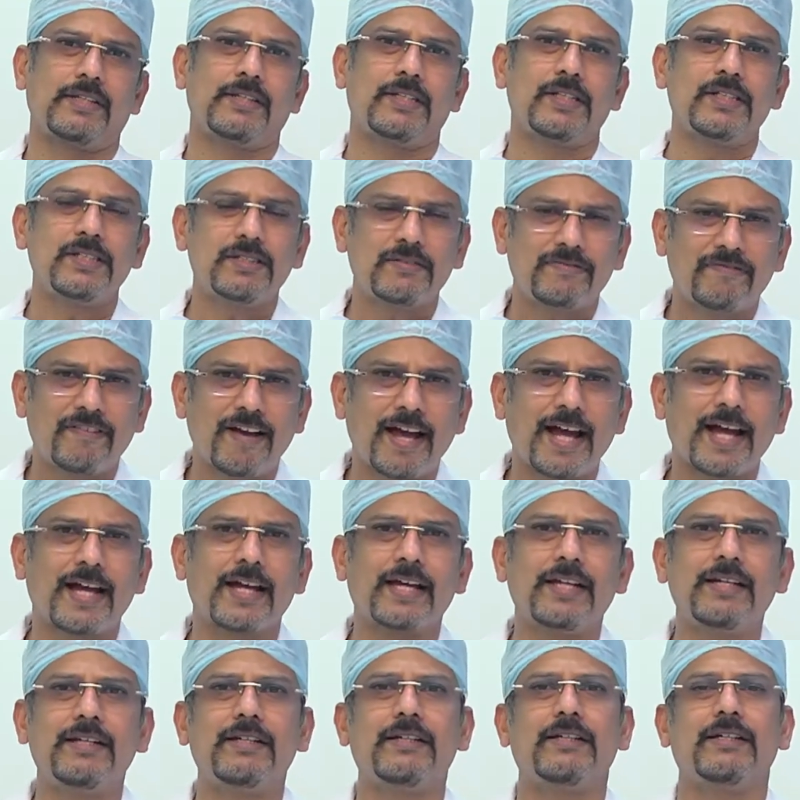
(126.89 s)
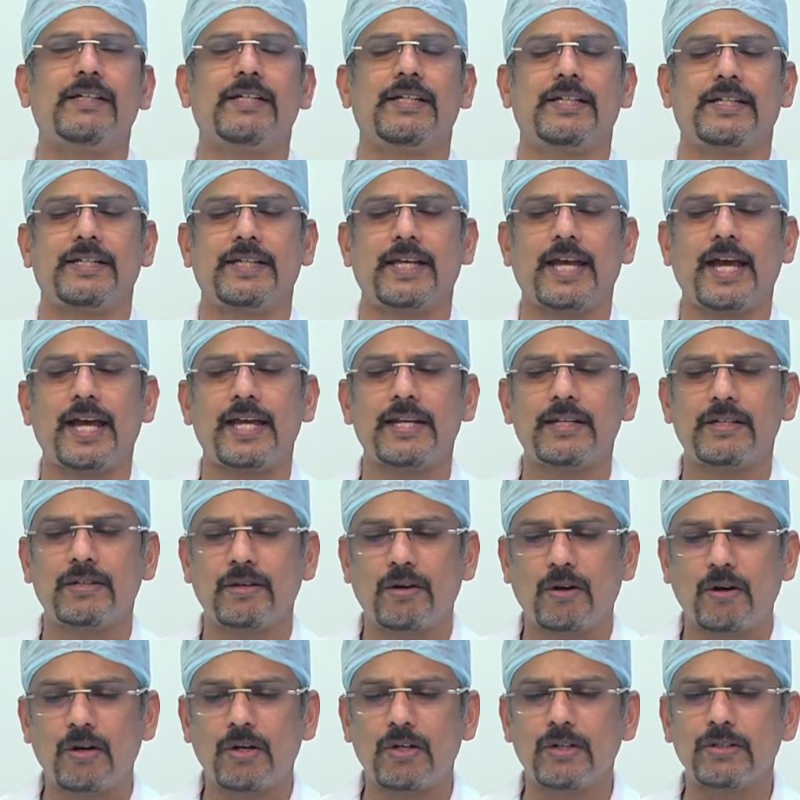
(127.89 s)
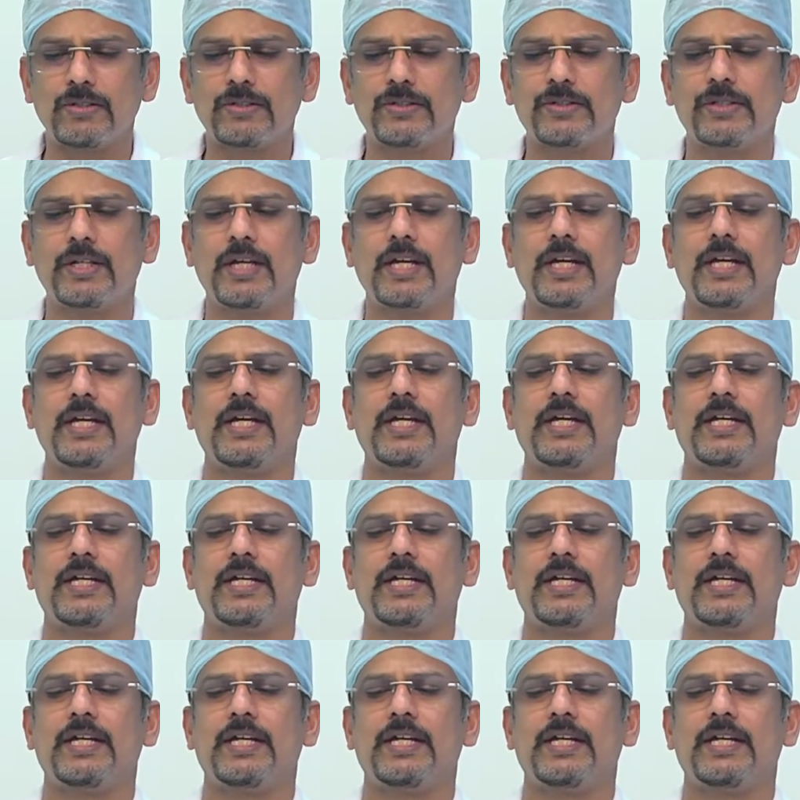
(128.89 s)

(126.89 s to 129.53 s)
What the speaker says: This fat can cause